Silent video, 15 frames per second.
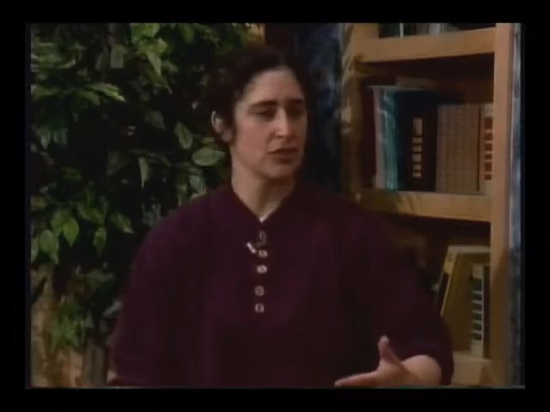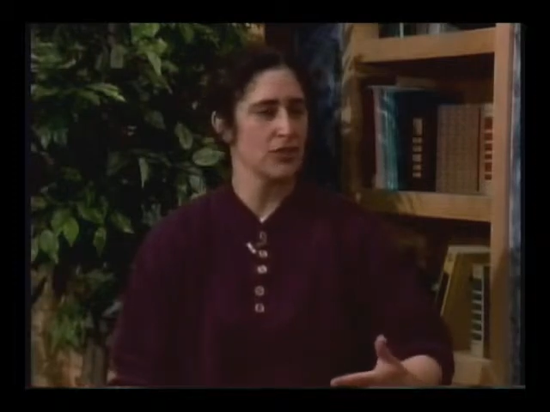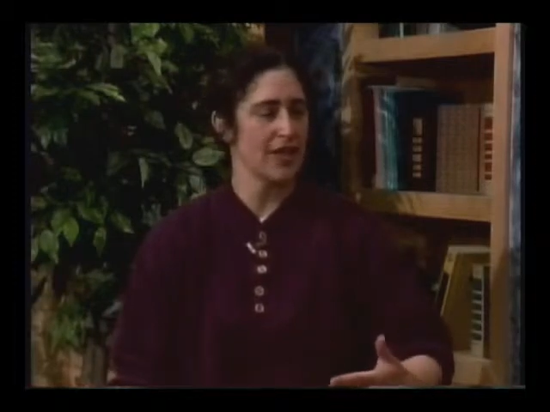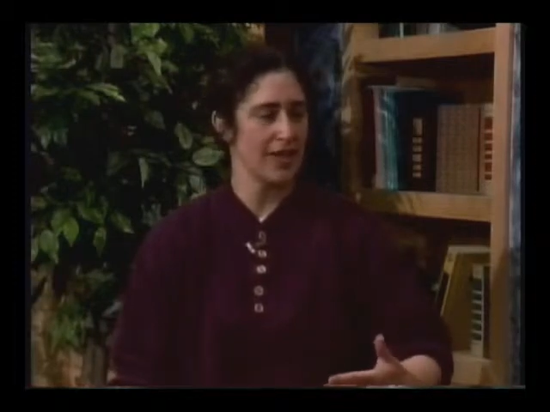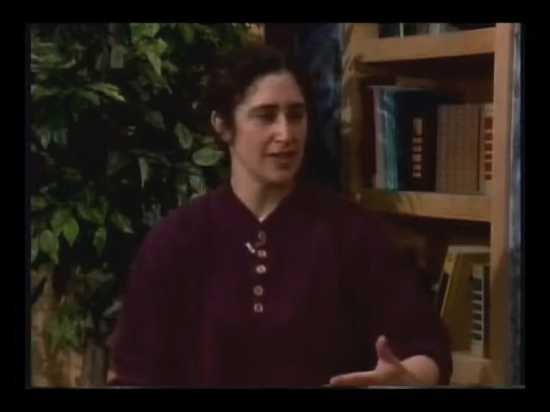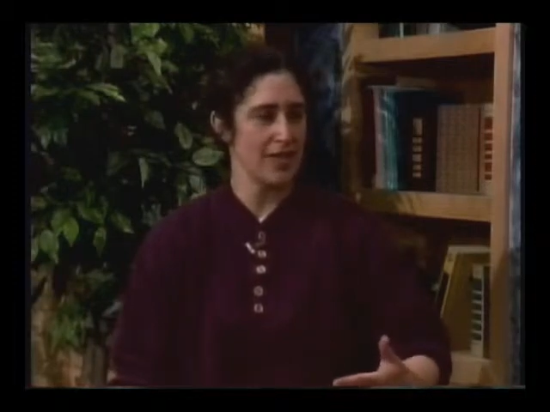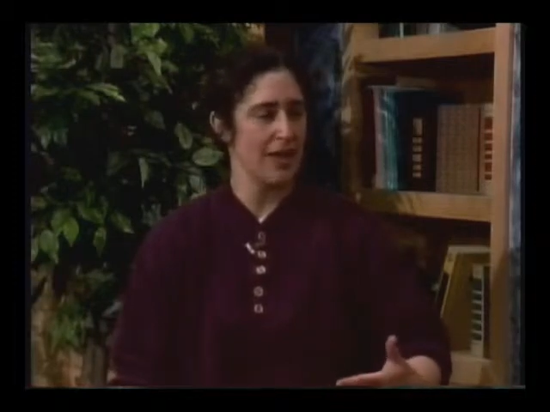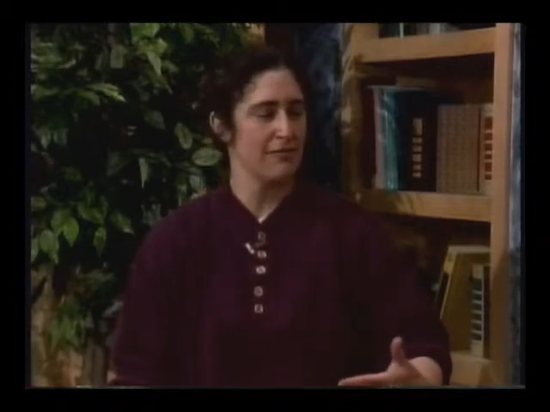you
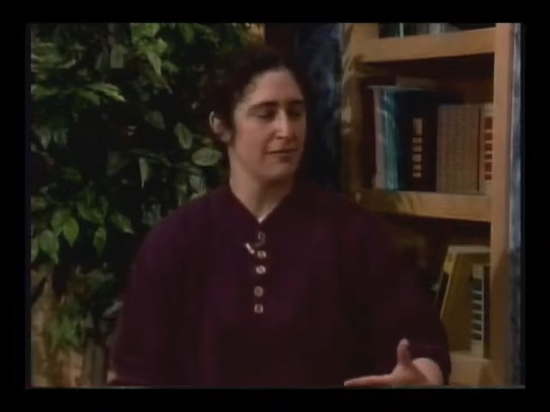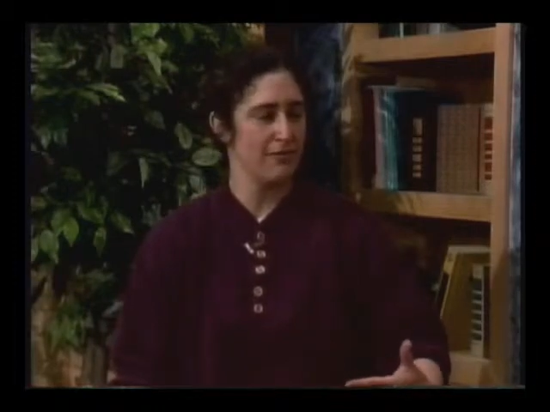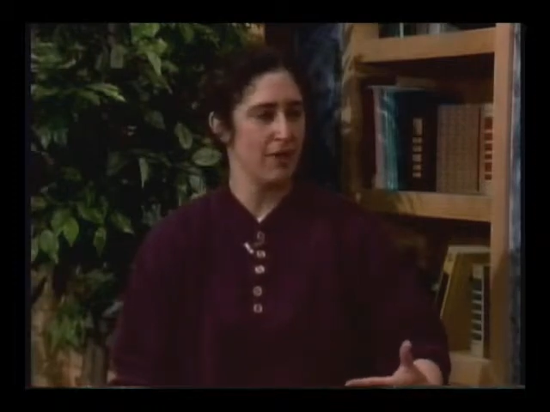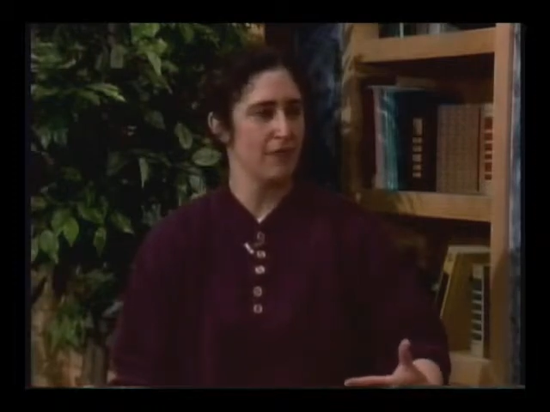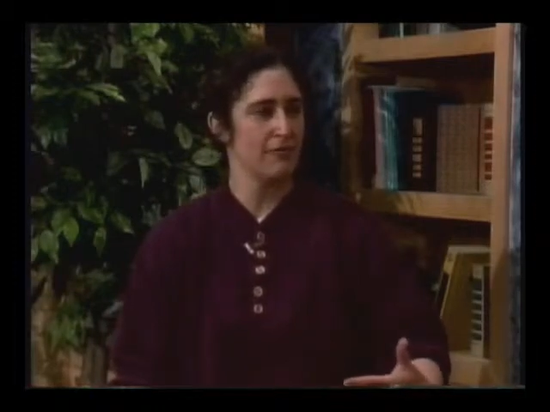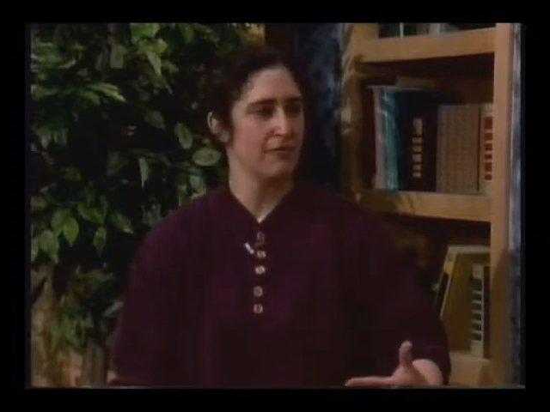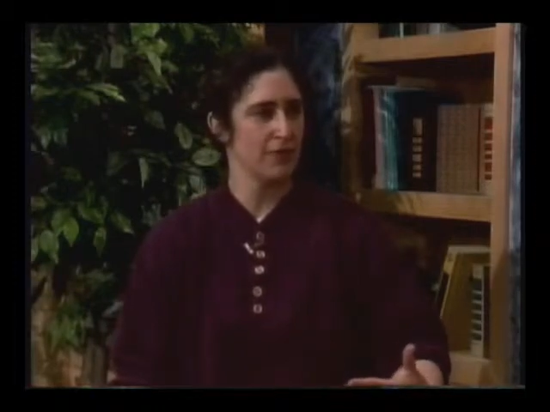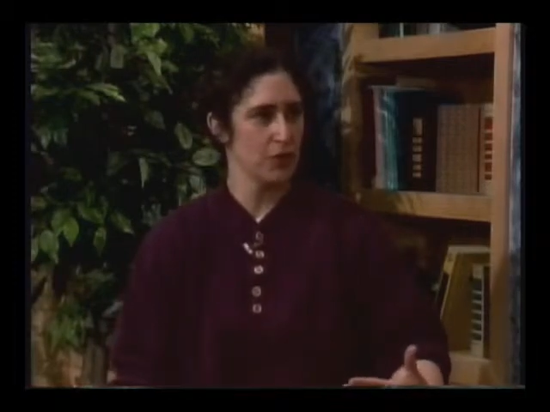tend to have
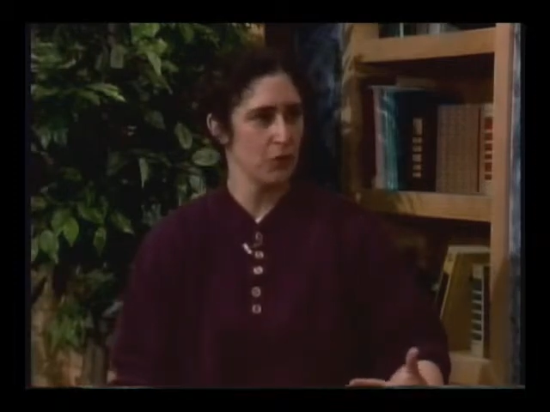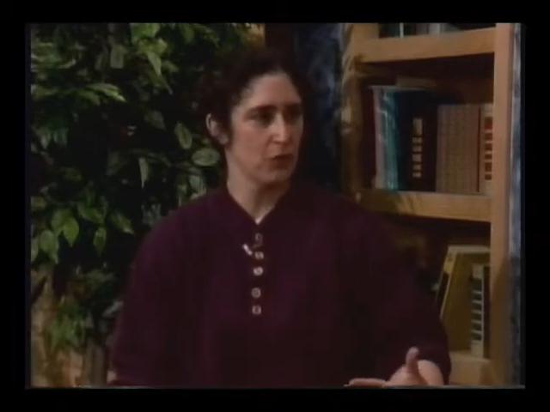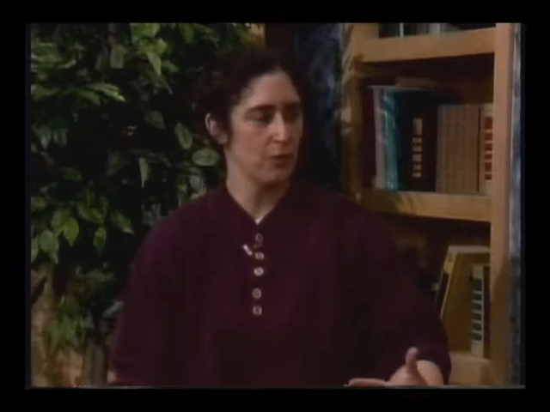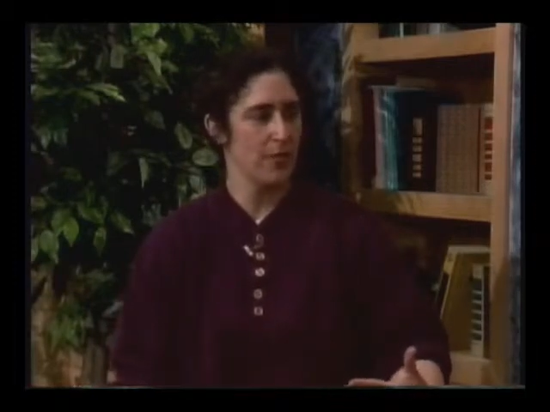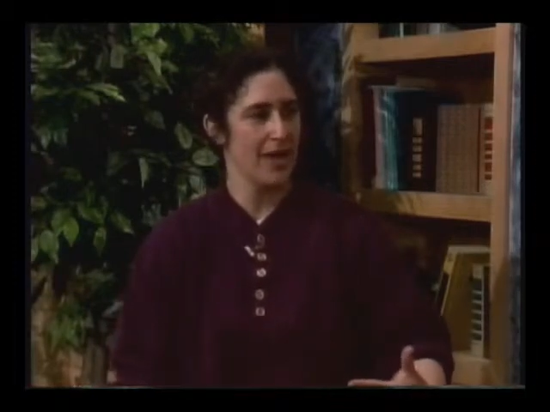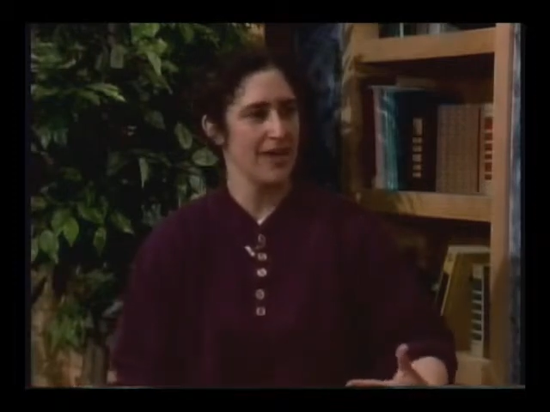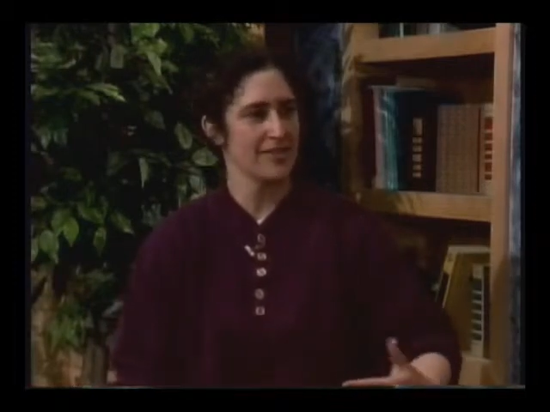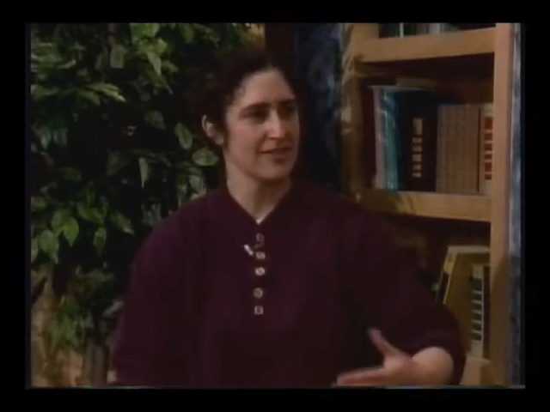far fewer
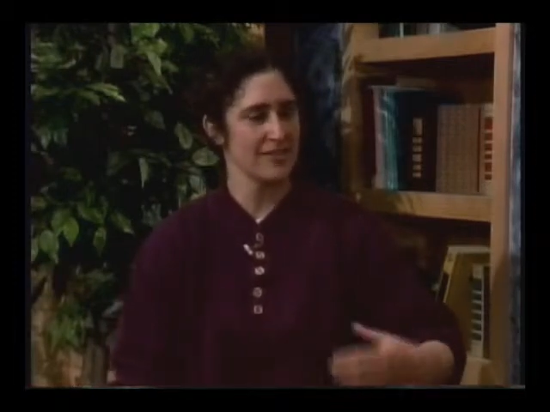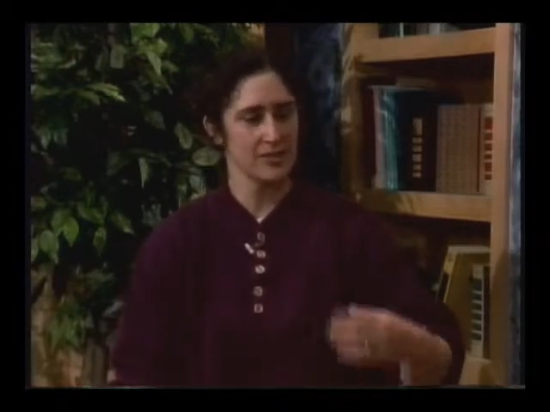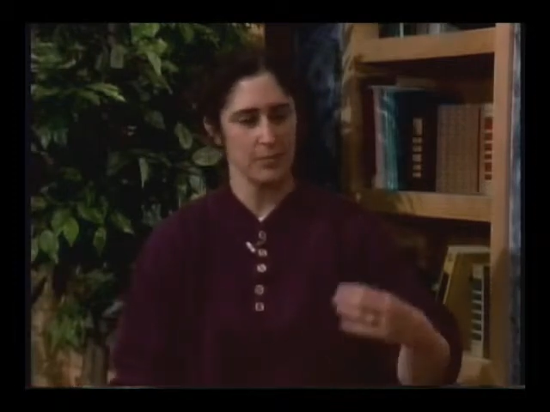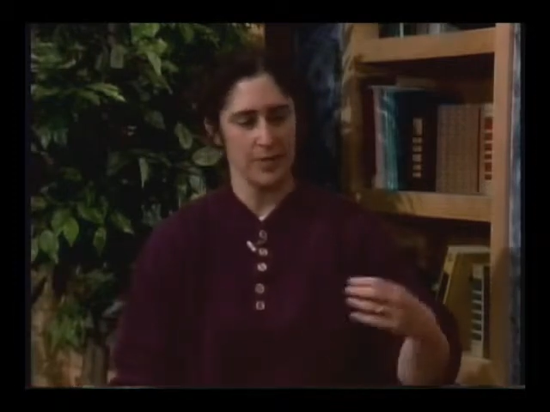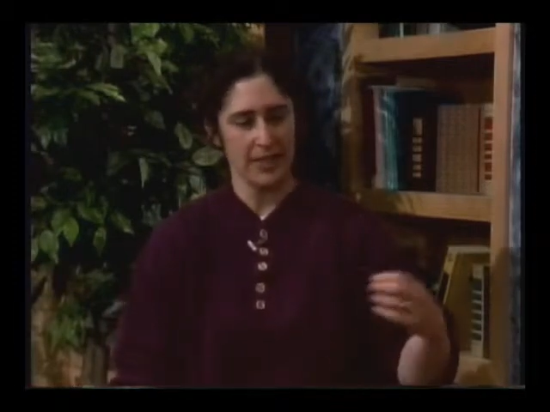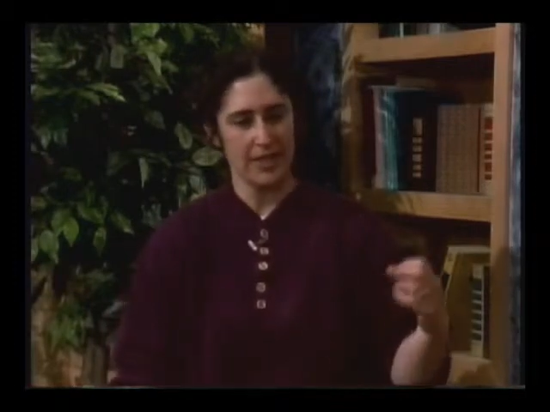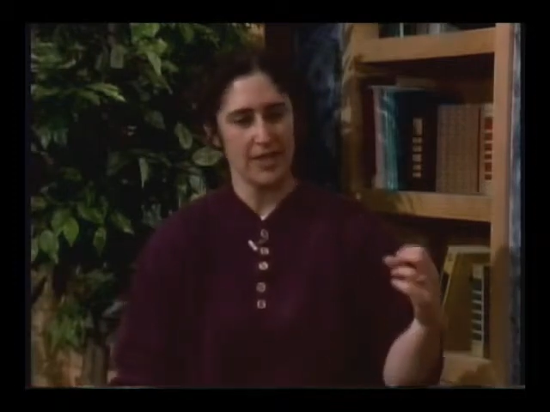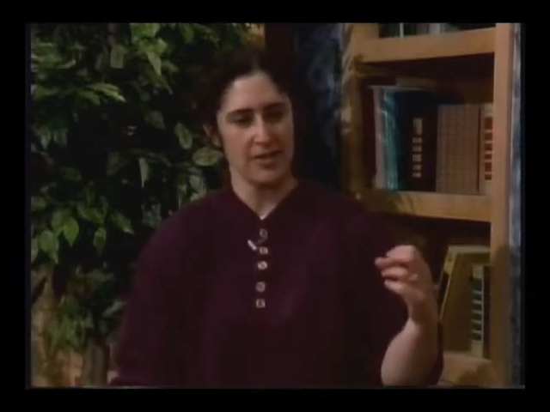pests
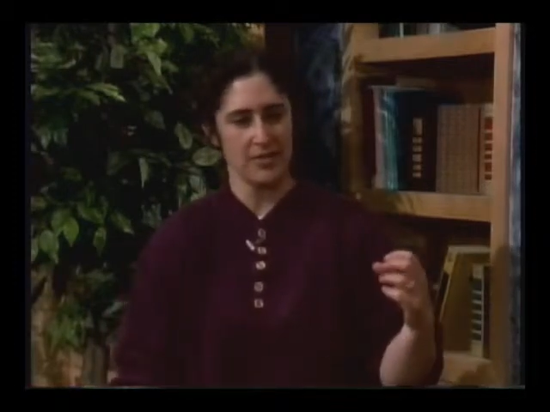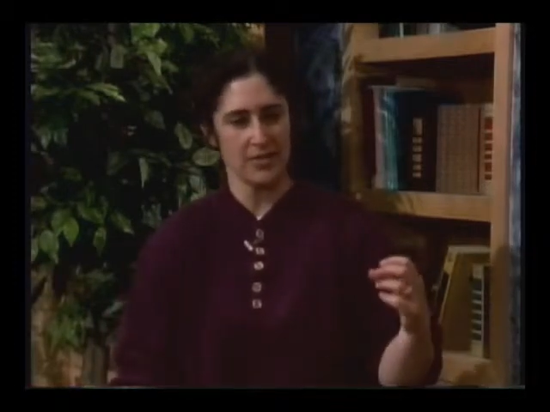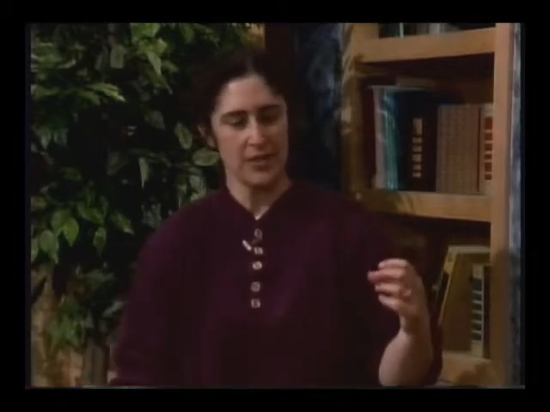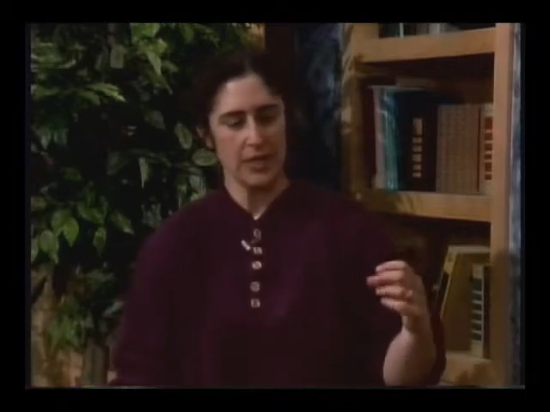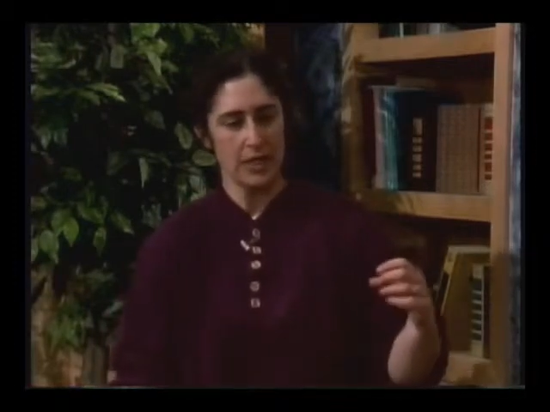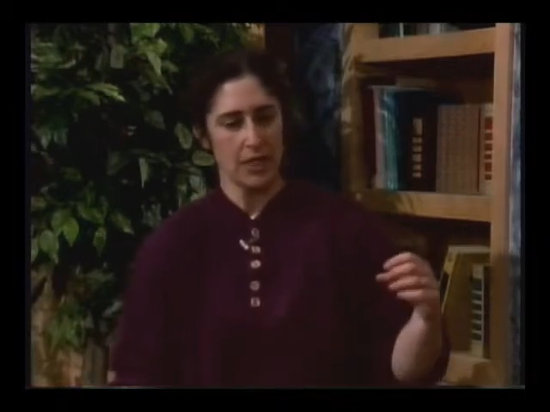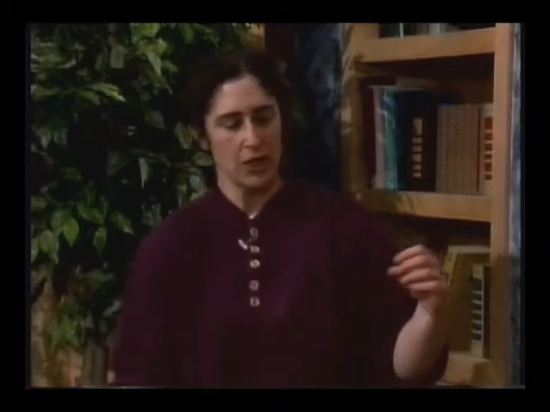because